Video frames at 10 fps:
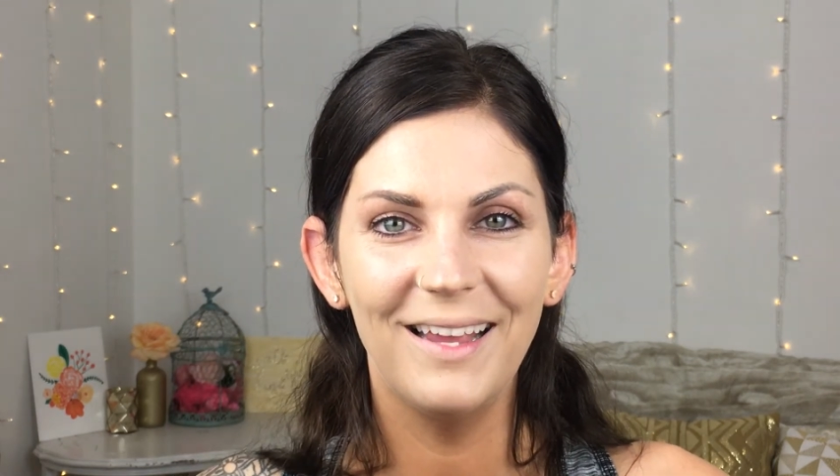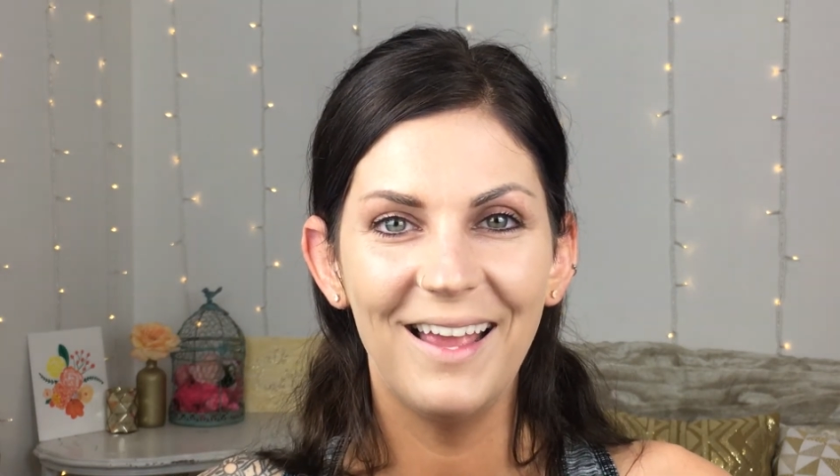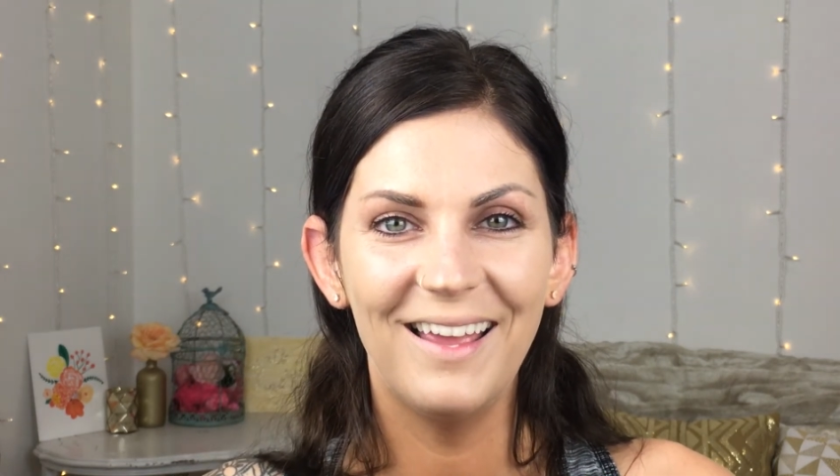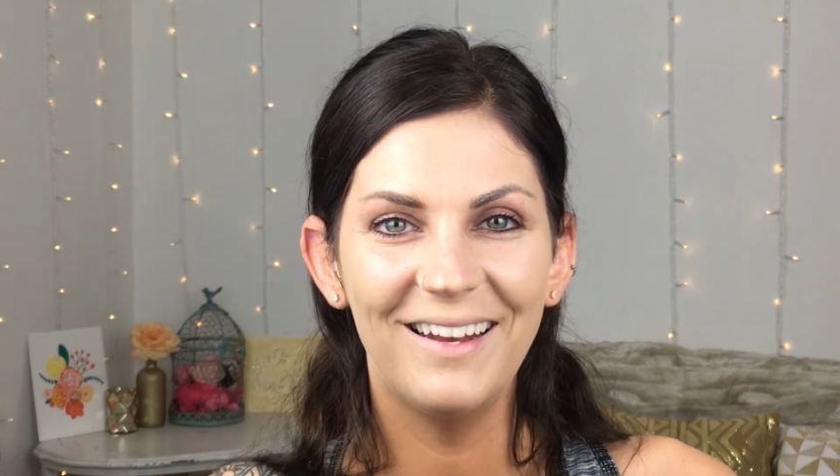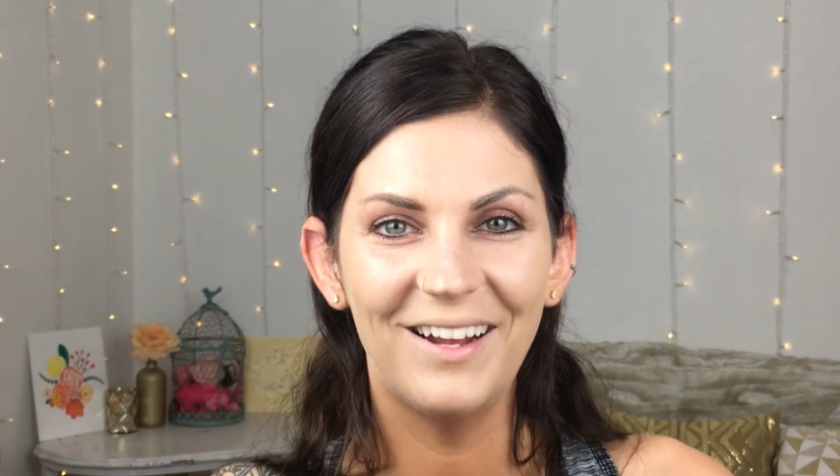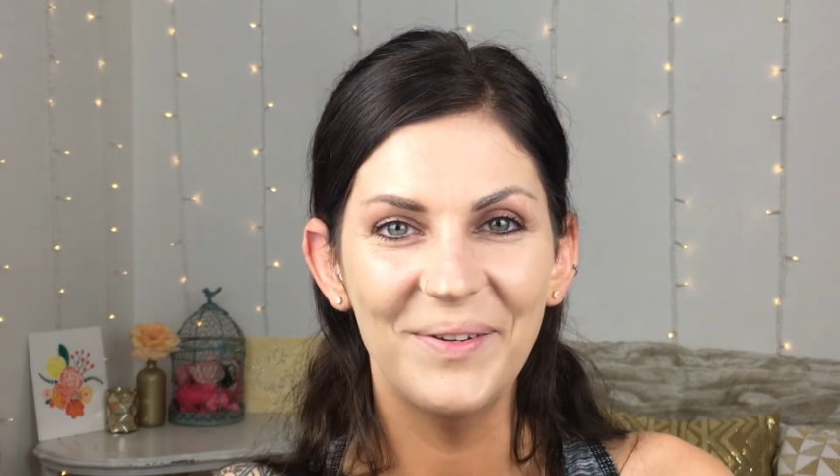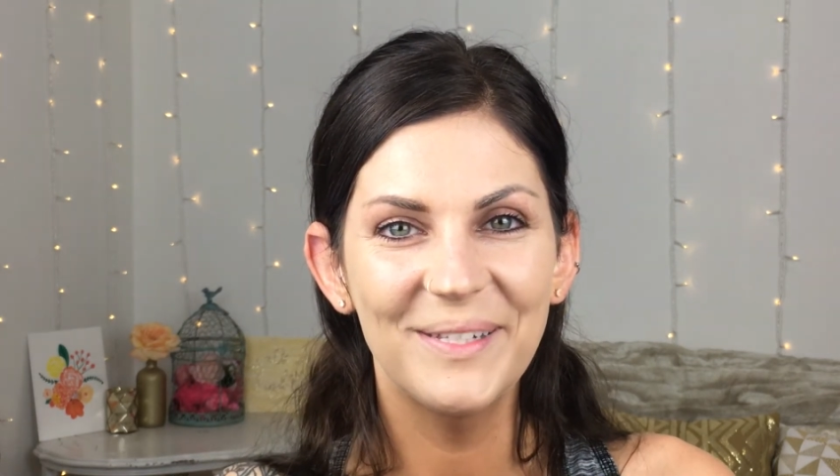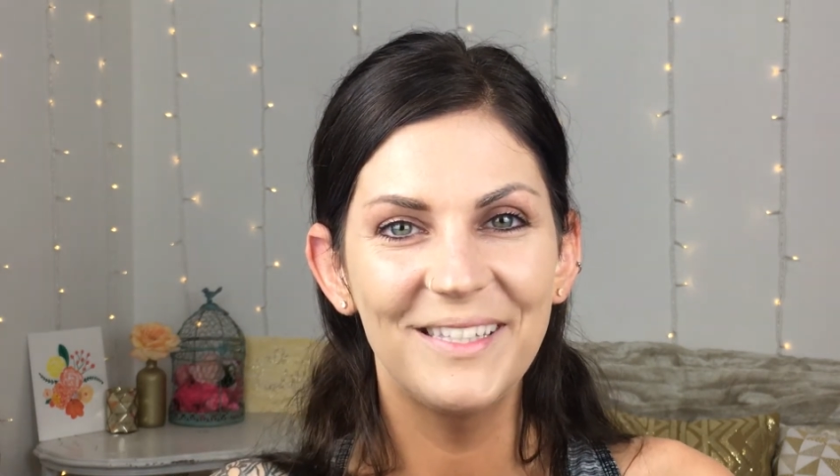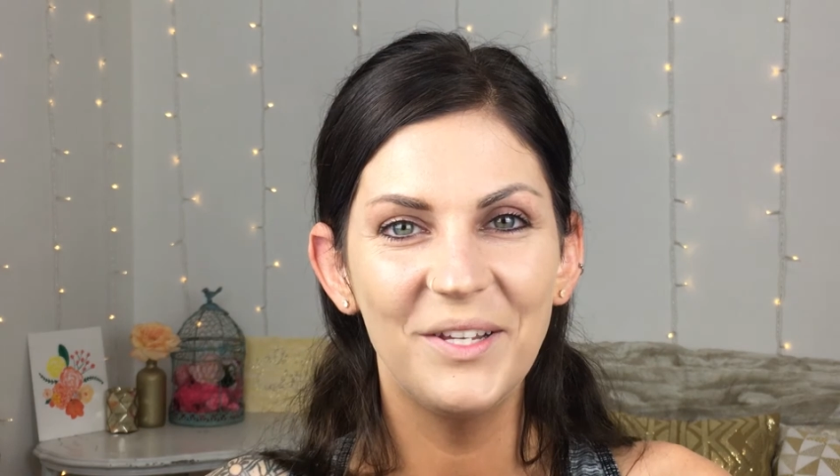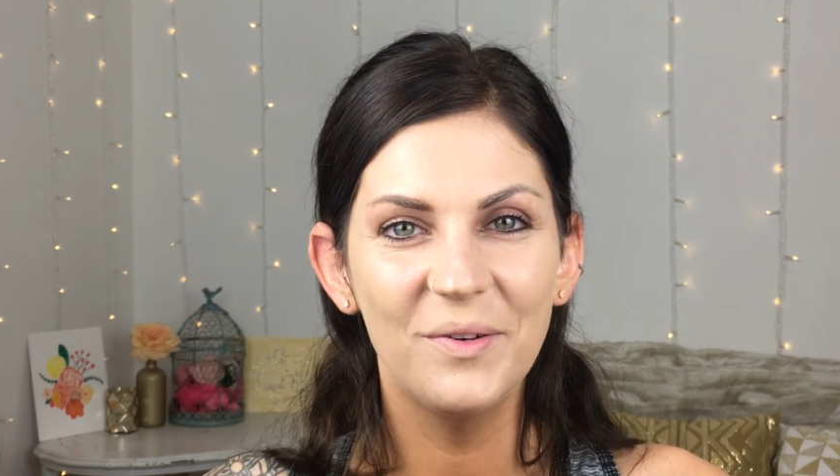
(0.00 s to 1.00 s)
and I will
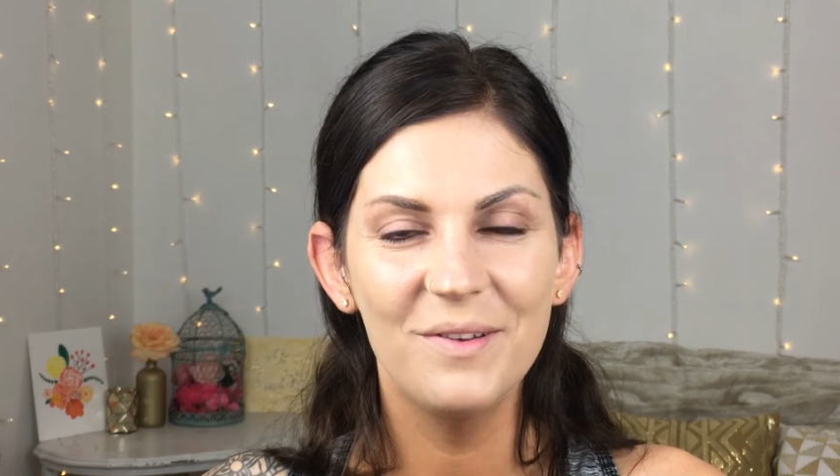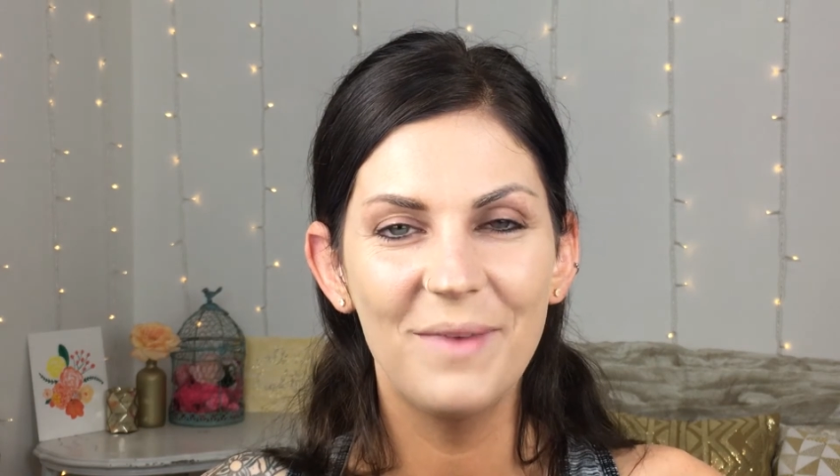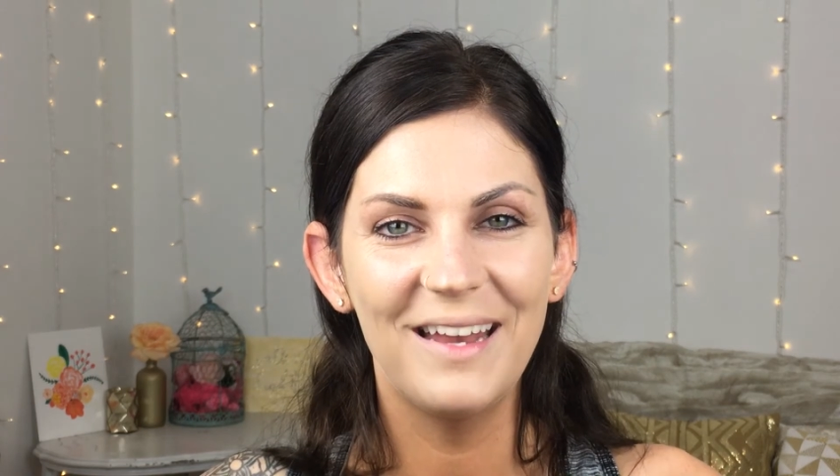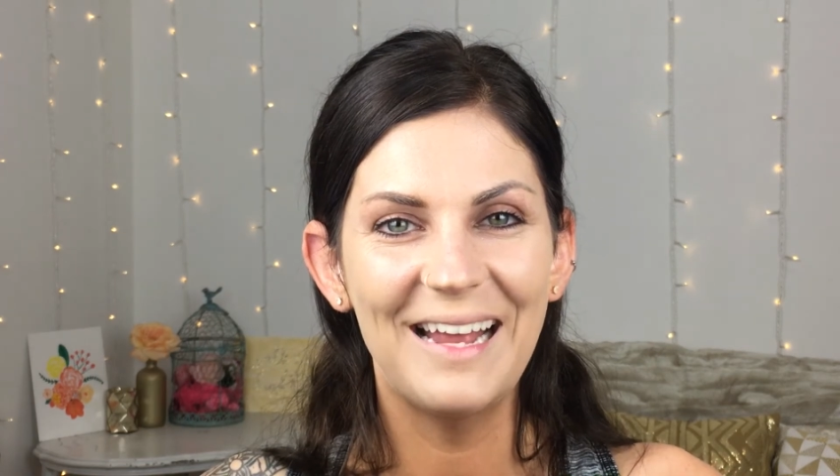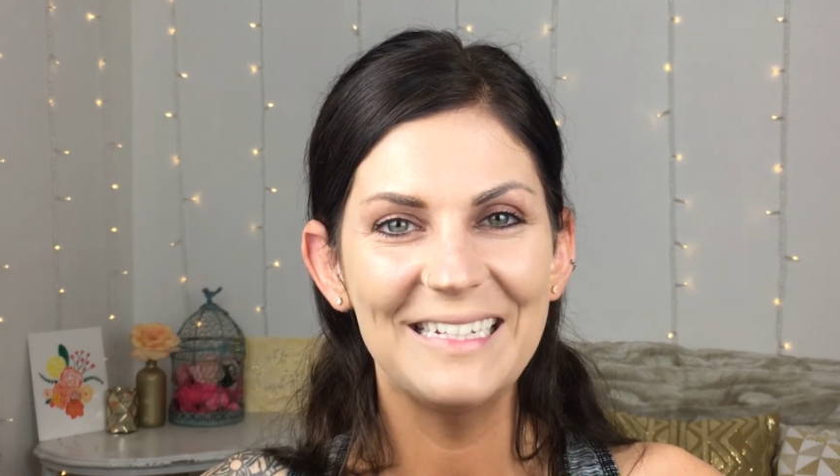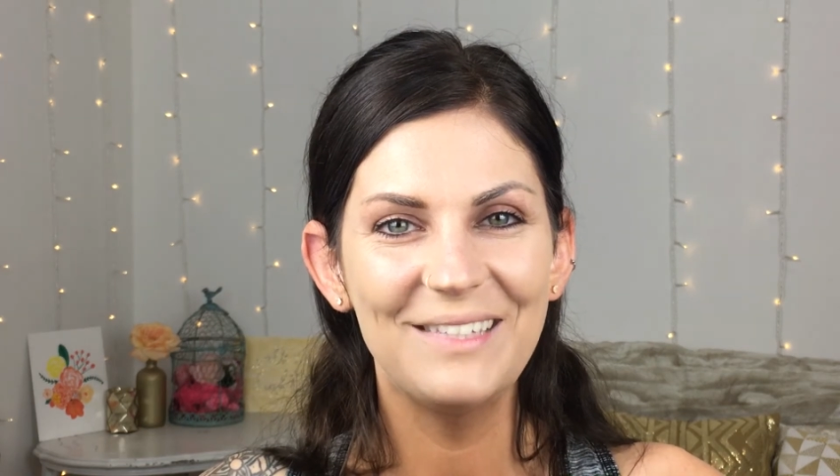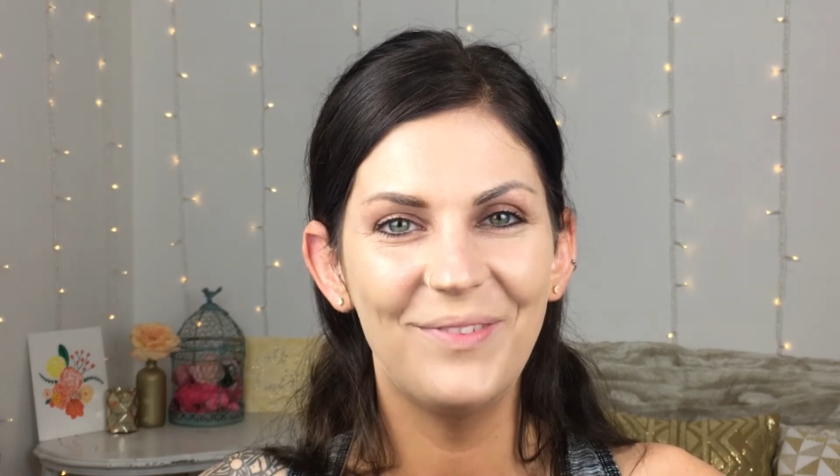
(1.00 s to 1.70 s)
see you in my next